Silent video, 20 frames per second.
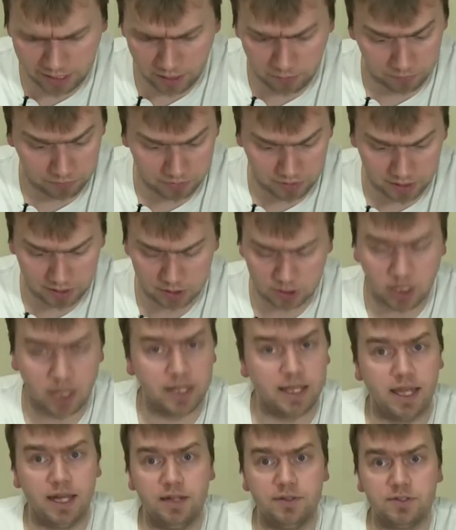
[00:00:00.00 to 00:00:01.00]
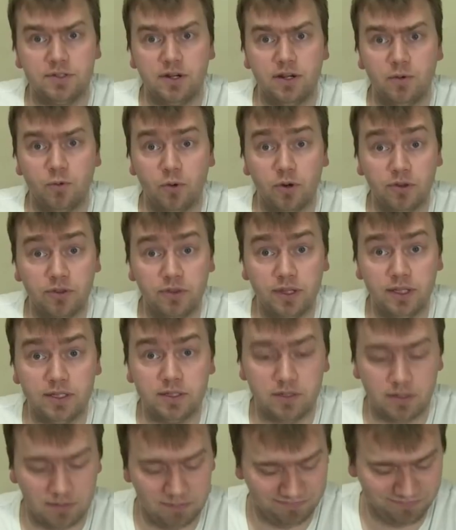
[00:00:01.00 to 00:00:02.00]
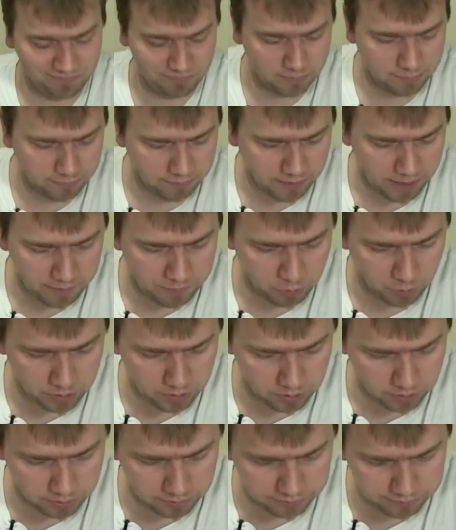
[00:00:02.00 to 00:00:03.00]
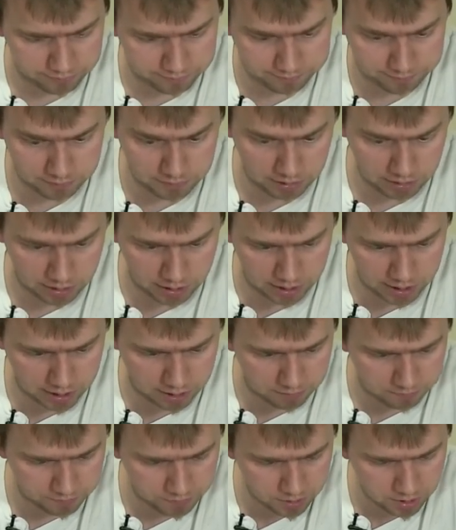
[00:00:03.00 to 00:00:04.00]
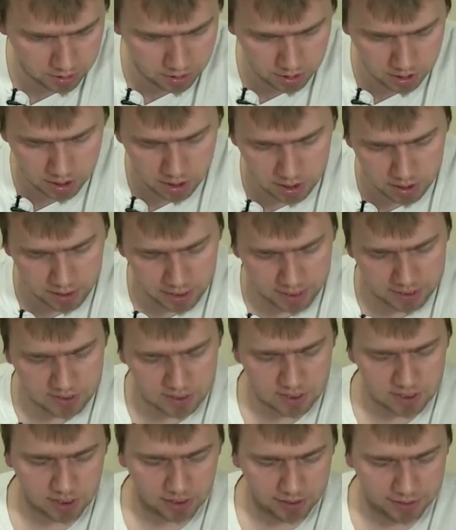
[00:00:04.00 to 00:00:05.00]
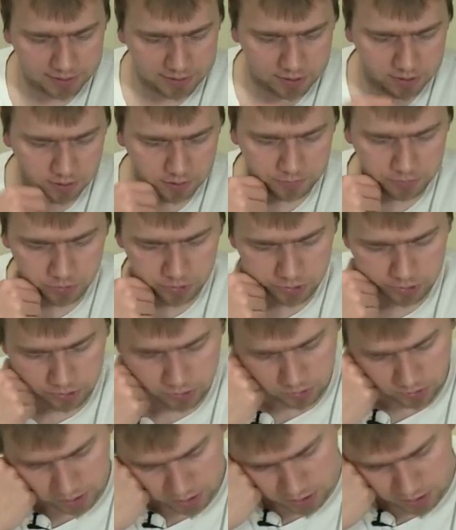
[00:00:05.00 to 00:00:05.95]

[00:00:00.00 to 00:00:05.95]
don't think Shock Cannons are worth it. 5-point nerf, Yeah. Next is a Lictor Brood.